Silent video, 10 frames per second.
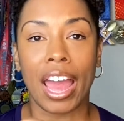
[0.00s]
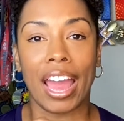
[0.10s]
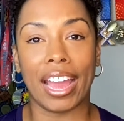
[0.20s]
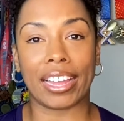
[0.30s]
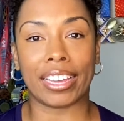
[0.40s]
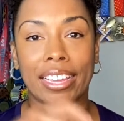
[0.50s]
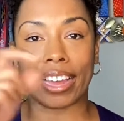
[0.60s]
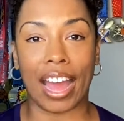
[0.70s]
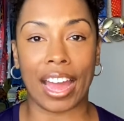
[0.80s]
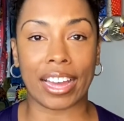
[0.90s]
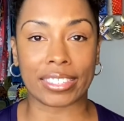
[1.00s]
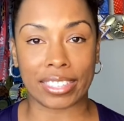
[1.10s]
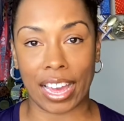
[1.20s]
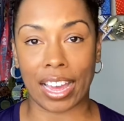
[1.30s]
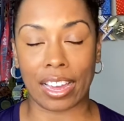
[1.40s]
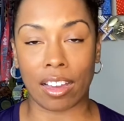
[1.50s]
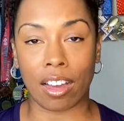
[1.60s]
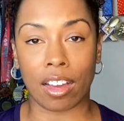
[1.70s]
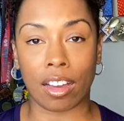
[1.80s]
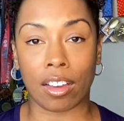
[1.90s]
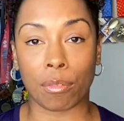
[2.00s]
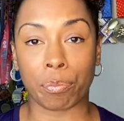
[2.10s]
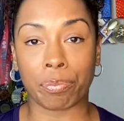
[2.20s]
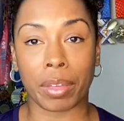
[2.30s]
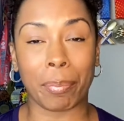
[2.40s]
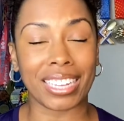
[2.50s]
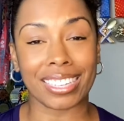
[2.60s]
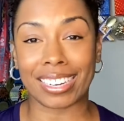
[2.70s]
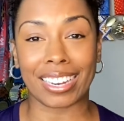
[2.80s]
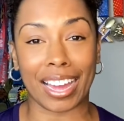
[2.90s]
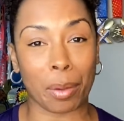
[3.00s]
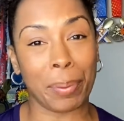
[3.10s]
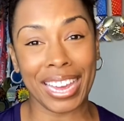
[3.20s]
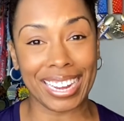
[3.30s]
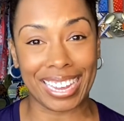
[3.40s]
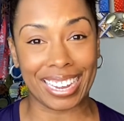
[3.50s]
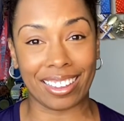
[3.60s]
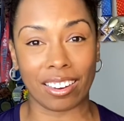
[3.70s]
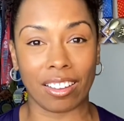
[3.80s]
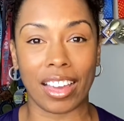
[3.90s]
and it has a basically like a pin in it.